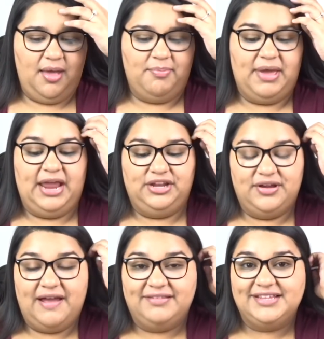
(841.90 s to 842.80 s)
I do
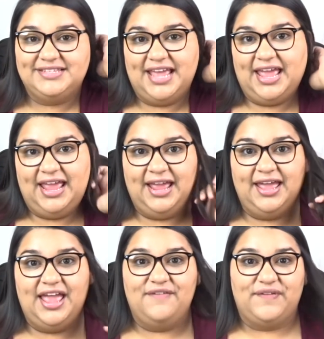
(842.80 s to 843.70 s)
have to
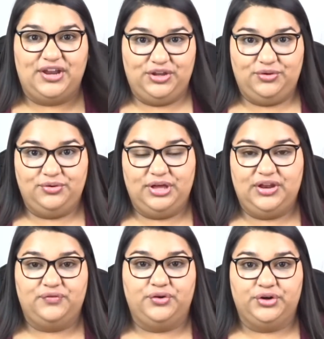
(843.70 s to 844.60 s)
say, if I do get
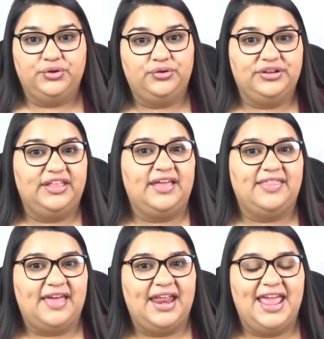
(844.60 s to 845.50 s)
a vertical or anything
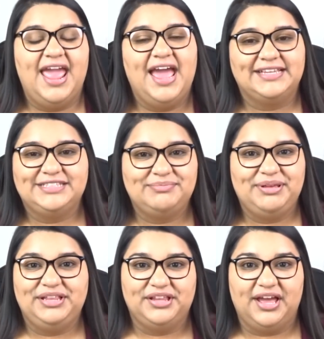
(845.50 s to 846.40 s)
like that, it has to
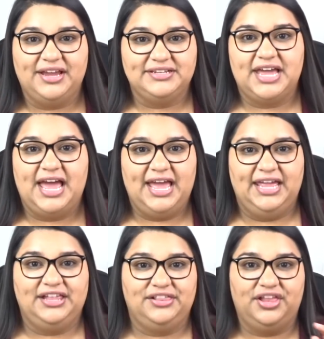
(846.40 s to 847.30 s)
be lined.
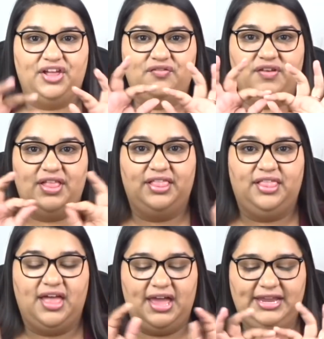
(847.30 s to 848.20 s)
I love
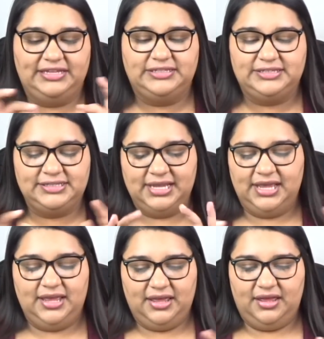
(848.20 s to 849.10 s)
lines.
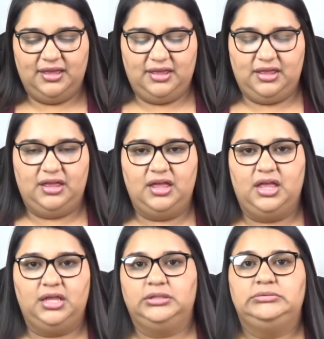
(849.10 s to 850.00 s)

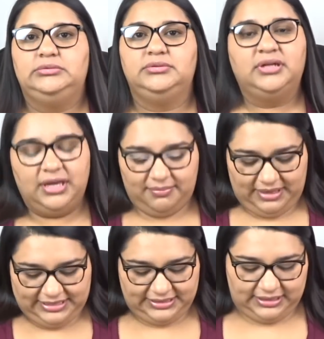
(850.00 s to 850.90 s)
Ooh,
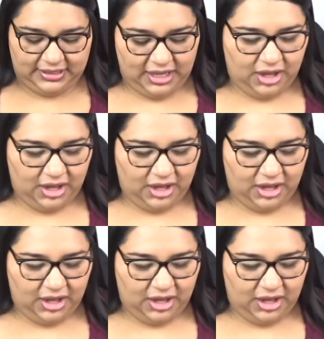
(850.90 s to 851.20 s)
amazing.